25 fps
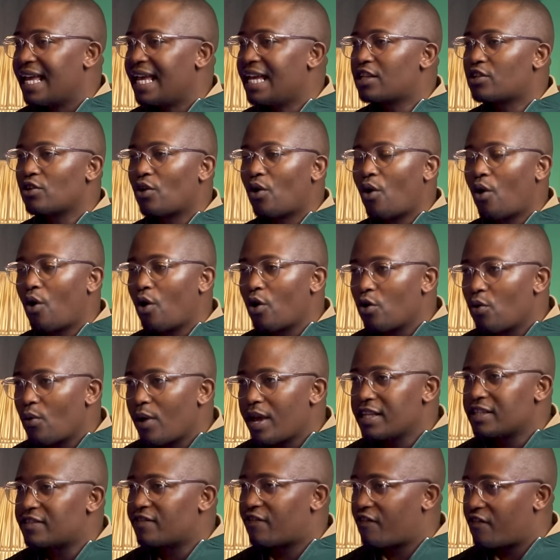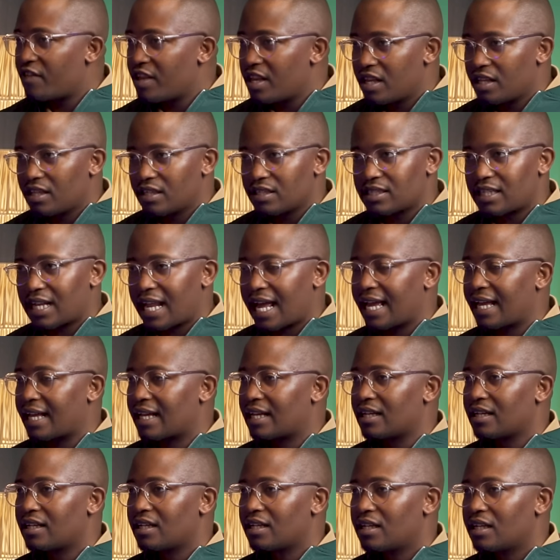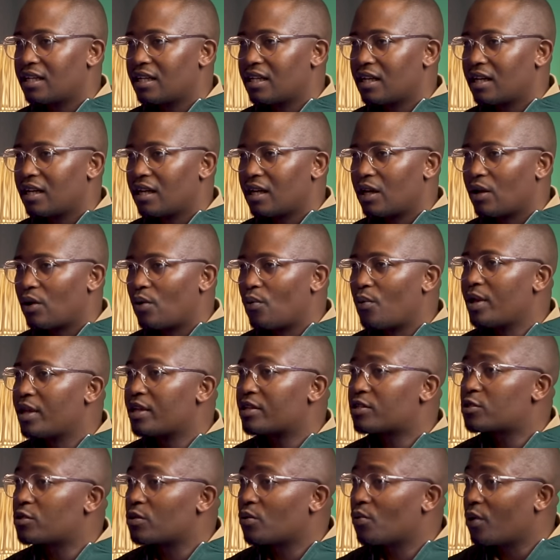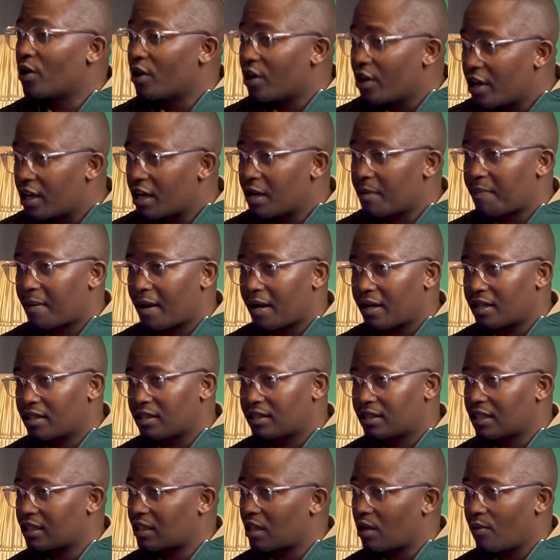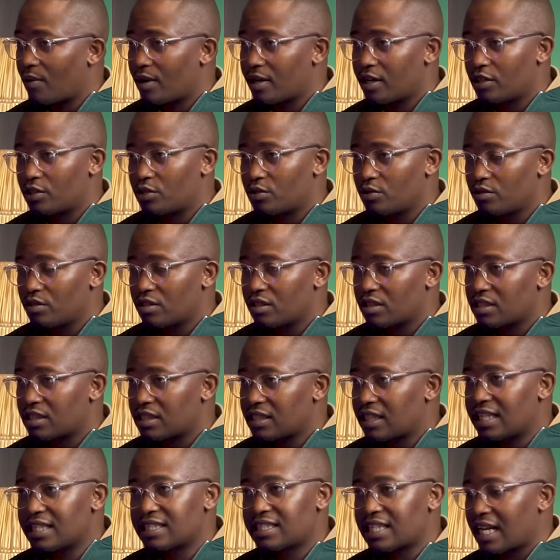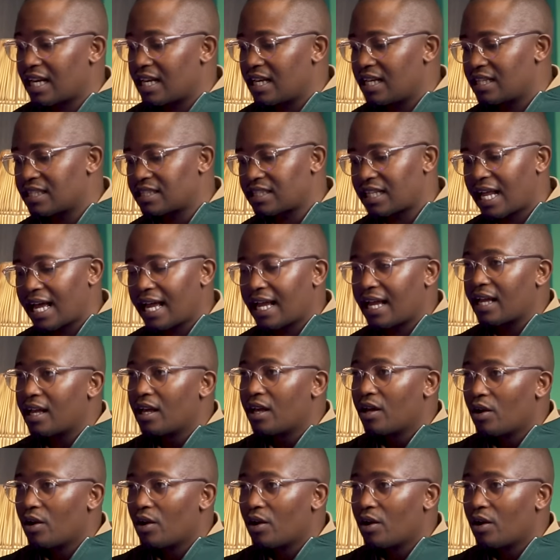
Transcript: It always feels like we heard about it, that they want to do this. Then suddenly it's like,